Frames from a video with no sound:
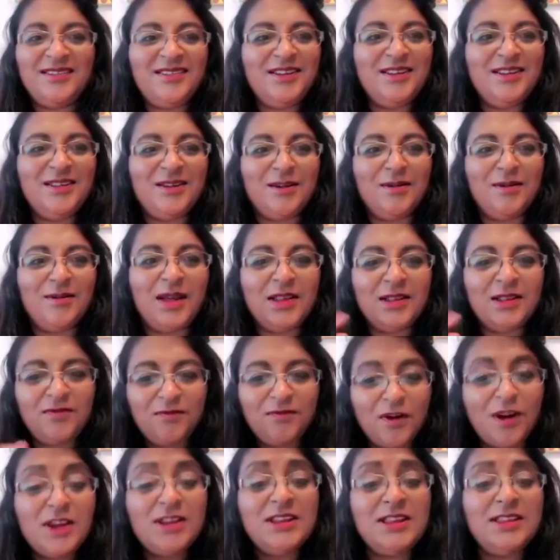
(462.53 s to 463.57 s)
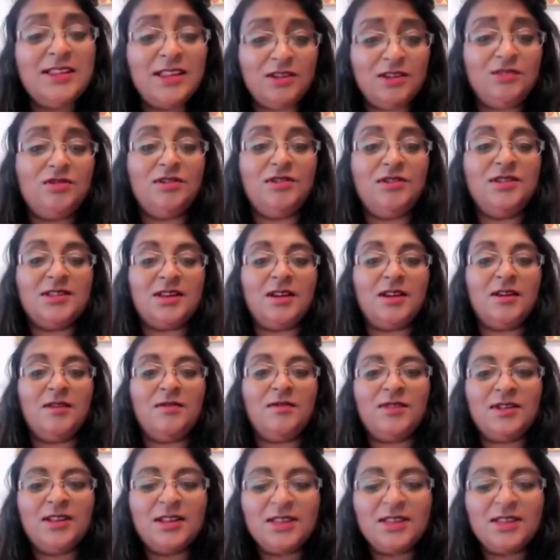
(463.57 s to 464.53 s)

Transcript: You know, and finding that true self.